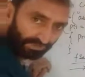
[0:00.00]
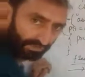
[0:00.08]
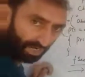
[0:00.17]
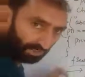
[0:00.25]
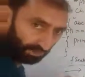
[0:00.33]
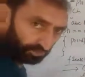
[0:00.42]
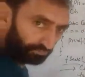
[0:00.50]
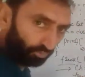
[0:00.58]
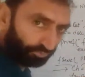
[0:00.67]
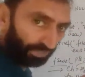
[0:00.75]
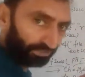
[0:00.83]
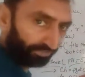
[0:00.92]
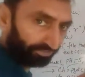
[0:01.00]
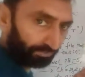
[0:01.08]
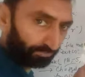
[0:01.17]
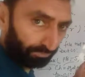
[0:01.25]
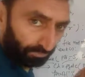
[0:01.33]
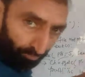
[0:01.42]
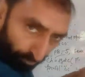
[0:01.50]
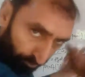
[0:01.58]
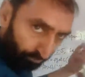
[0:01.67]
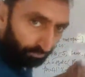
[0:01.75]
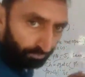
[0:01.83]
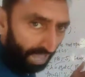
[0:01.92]
In order to move the cursor
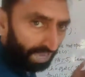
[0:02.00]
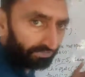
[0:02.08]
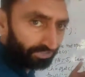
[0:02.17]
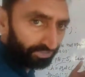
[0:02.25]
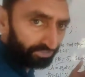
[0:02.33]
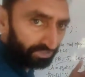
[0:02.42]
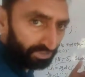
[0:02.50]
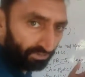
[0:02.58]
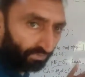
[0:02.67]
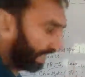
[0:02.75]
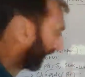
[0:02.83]
backwards, we